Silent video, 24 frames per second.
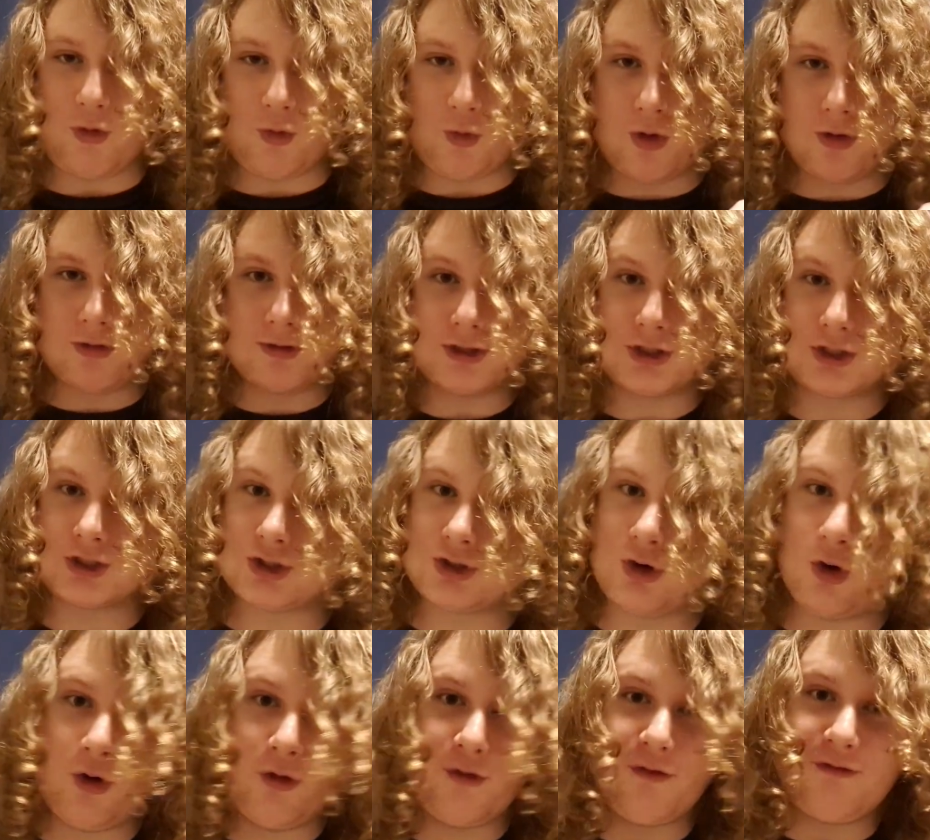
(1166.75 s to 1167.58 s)
so
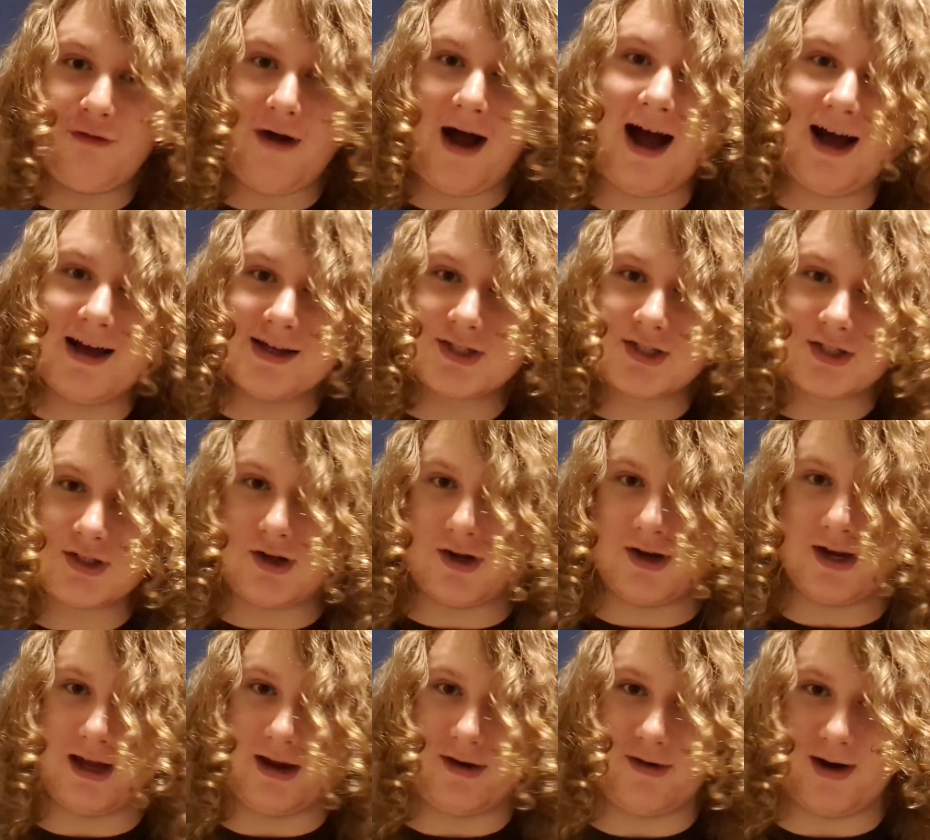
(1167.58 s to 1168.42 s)
fast on
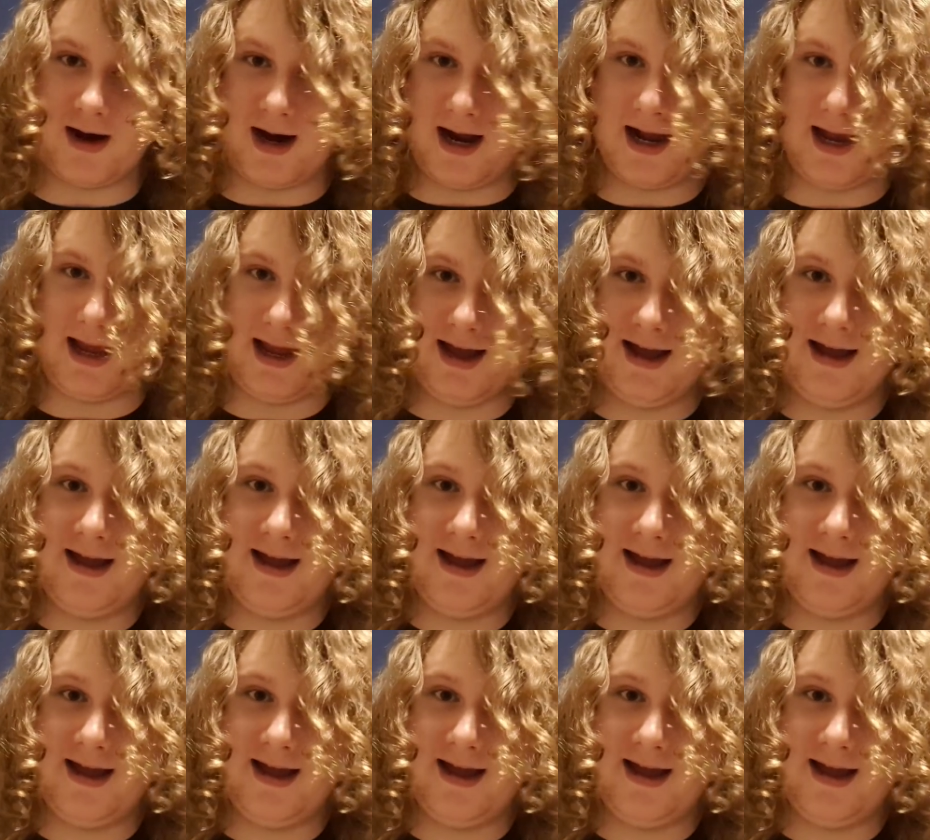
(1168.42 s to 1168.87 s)
it, right?